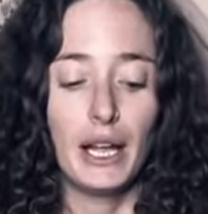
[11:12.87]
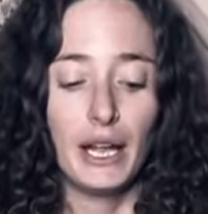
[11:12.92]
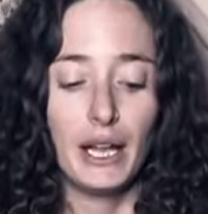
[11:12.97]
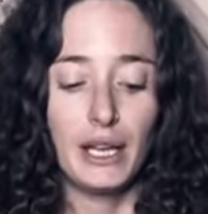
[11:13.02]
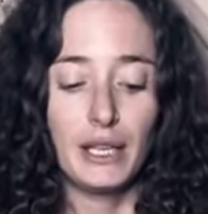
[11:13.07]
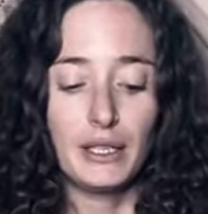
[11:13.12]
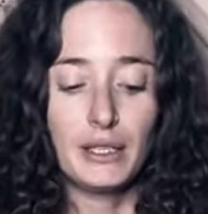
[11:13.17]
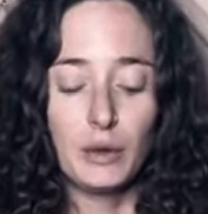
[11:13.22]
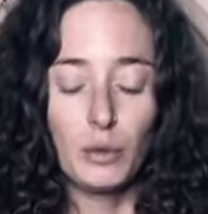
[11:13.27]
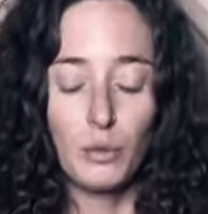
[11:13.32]

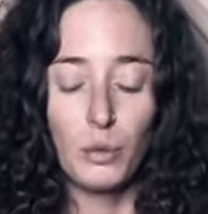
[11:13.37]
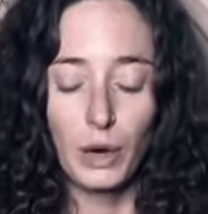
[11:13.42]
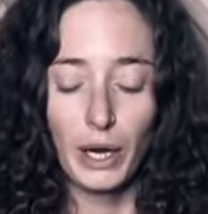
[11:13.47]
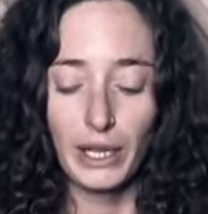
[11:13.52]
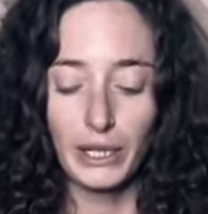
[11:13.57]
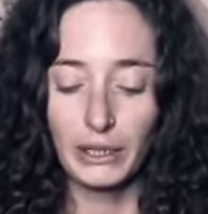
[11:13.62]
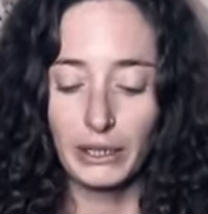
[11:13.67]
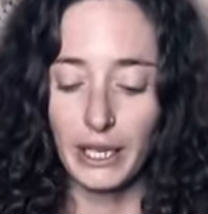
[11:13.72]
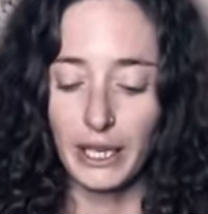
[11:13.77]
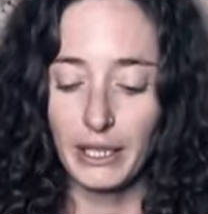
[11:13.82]
it's a
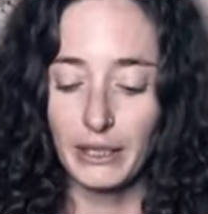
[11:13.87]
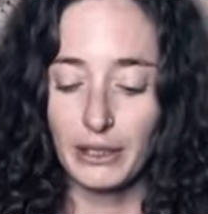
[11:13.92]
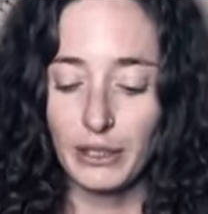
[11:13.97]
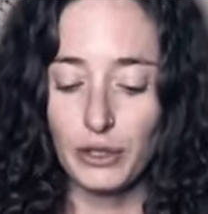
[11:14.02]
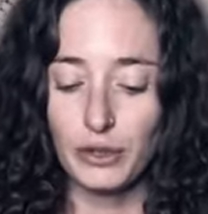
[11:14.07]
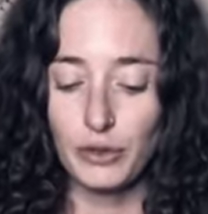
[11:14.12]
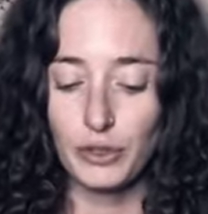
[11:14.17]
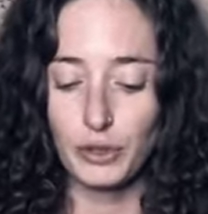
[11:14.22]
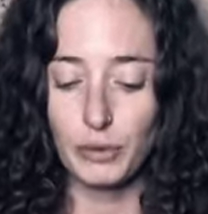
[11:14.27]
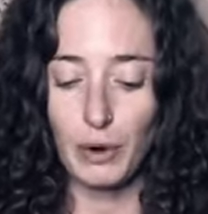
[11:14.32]
white light that
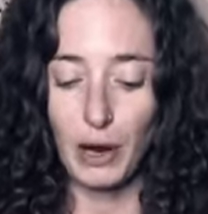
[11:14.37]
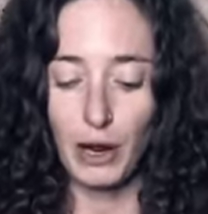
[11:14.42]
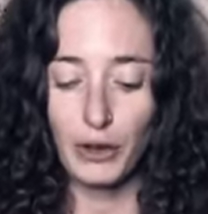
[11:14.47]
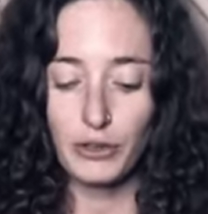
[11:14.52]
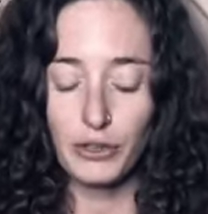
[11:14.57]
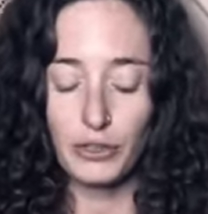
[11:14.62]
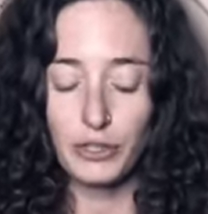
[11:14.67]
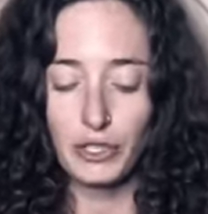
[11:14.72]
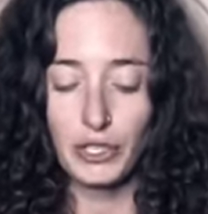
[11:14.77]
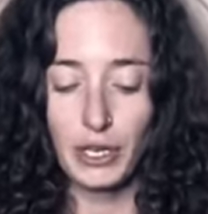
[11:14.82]
you surround
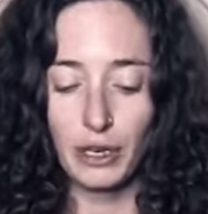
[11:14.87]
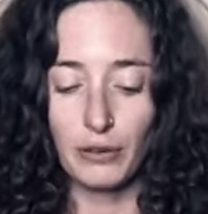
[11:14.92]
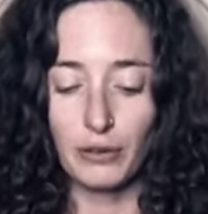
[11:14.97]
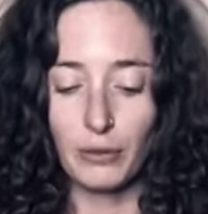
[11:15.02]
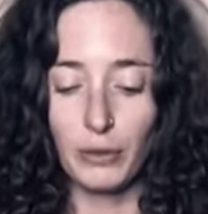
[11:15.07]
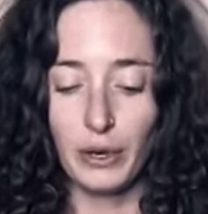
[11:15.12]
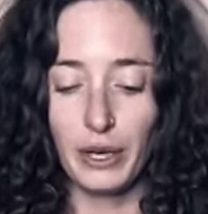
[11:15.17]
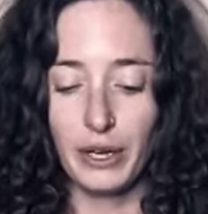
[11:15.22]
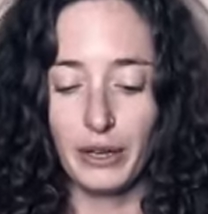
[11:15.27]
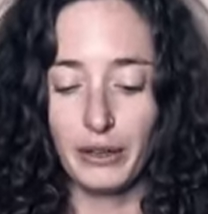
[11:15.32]
yourself
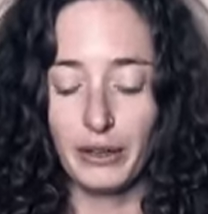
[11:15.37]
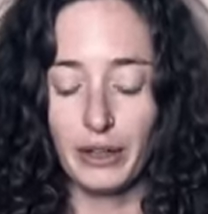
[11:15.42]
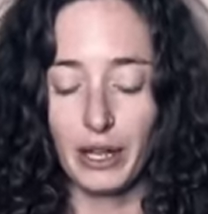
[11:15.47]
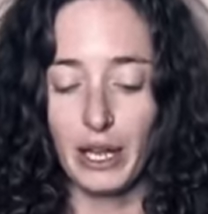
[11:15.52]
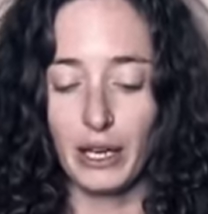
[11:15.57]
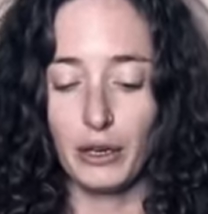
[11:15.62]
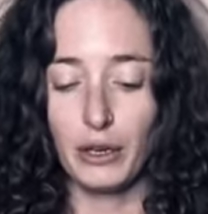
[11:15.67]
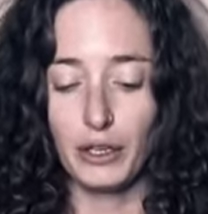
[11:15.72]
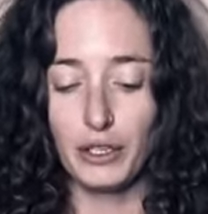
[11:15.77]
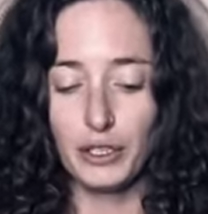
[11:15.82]
with,
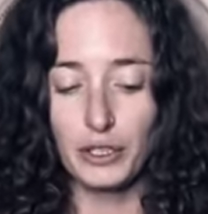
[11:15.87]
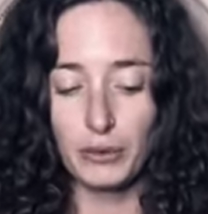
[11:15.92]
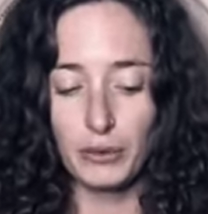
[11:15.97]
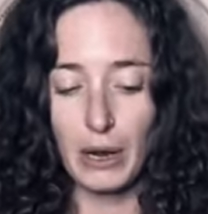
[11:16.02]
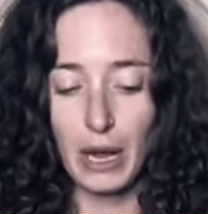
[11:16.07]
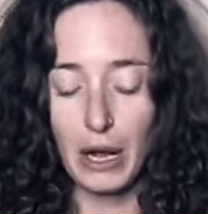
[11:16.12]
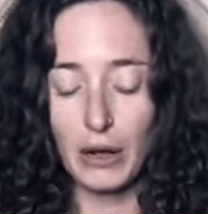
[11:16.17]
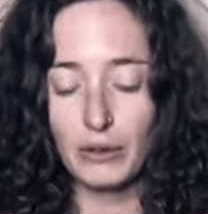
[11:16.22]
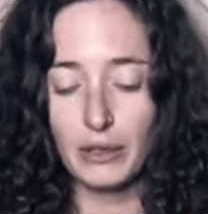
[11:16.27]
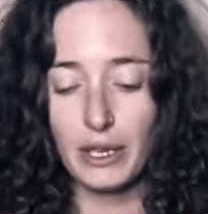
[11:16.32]
and
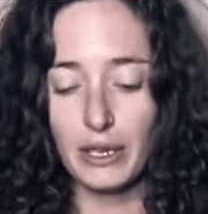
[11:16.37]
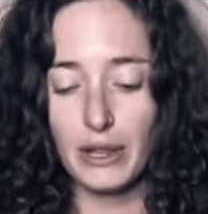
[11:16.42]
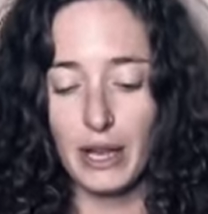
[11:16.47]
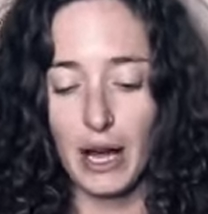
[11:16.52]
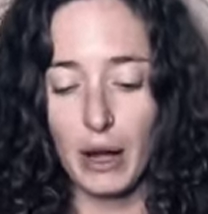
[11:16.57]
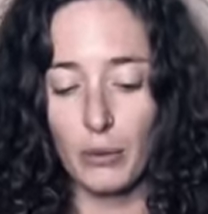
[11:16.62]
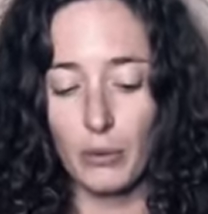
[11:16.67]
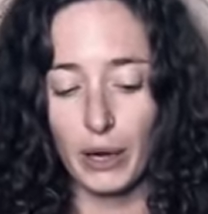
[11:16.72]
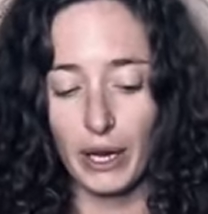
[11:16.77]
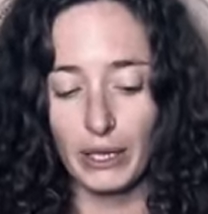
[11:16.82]
surrounding
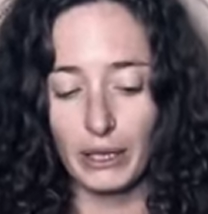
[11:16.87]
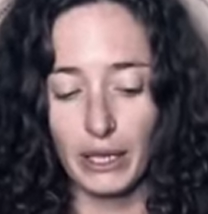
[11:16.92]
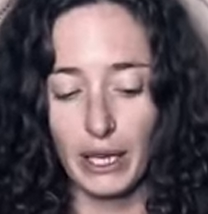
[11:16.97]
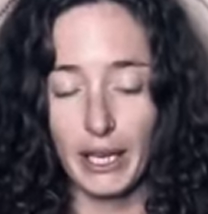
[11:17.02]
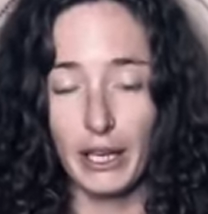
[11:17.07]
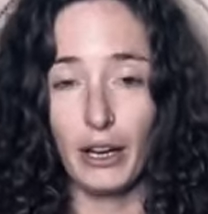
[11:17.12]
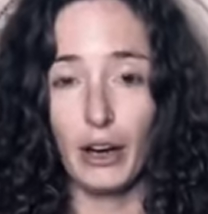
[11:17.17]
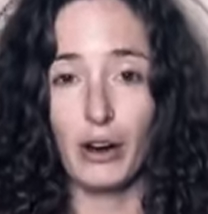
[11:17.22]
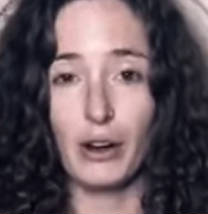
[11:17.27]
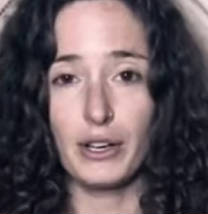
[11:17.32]
that white
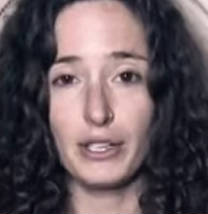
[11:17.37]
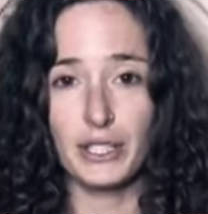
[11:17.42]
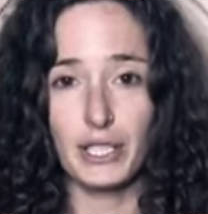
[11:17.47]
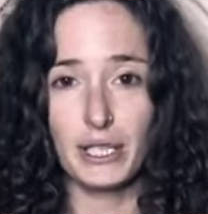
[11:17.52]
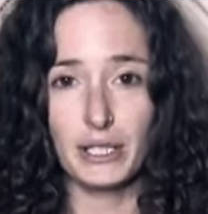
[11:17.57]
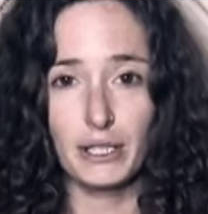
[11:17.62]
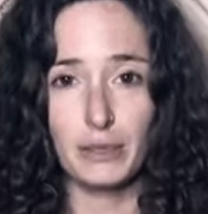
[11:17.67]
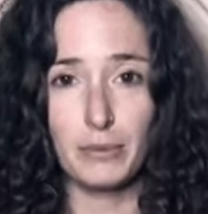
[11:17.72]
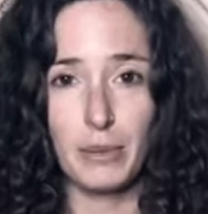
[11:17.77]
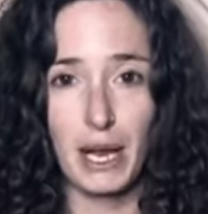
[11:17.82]
light are
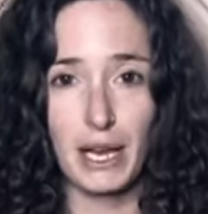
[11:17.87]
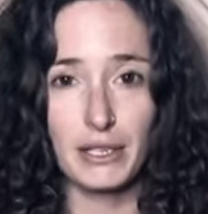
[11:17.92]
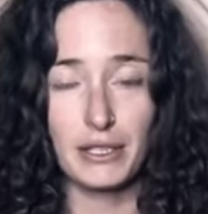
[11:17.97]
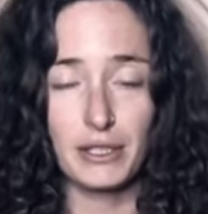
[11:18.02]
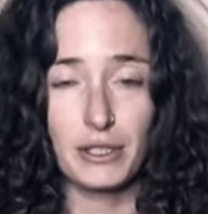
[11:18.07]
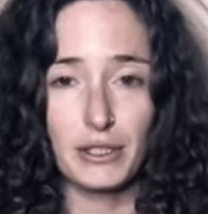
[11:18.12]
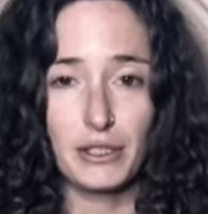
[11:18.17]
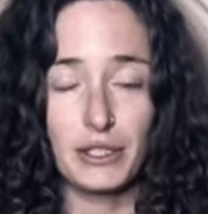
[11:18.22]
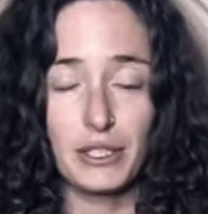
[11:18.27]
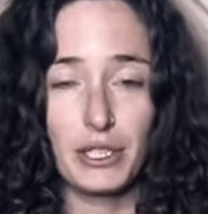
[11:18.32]
ascended
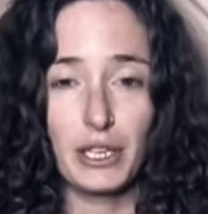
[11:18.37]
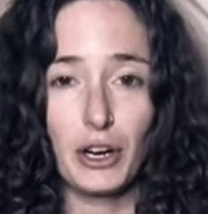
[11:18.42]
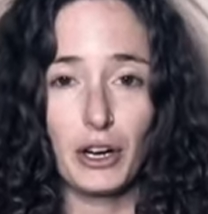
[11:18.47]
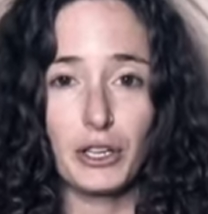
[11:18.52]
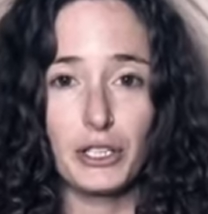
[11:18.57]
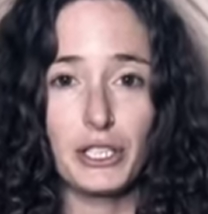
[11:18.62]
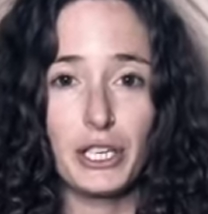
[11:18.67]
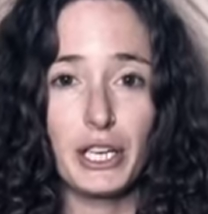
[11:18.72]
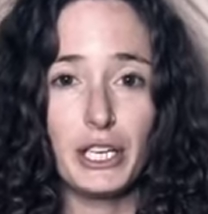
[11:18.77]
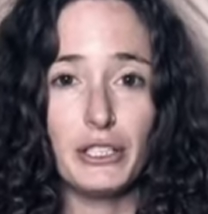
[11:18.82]
masters and
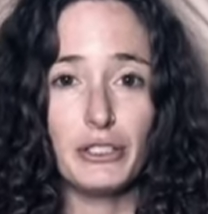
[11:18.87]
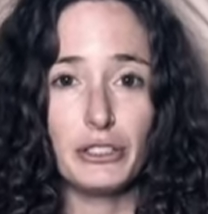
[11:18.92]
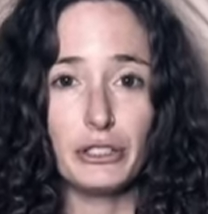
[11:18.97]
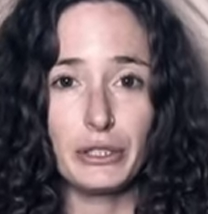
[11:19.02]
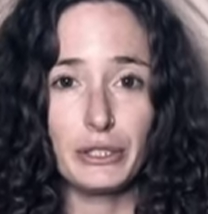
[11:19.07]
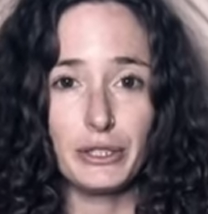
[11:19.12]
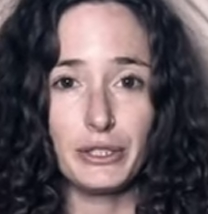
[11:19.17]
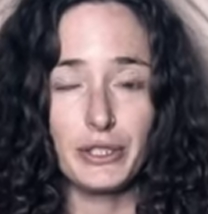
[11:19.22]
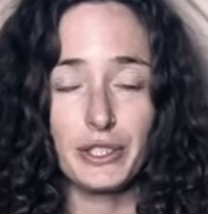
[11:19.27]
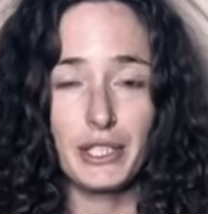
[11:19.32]

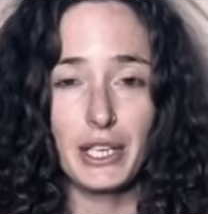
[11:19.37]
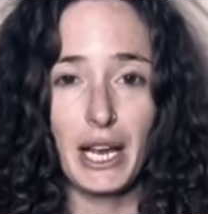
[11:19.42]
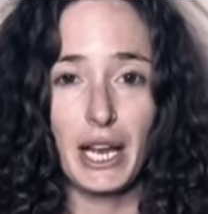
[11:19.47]
archangels,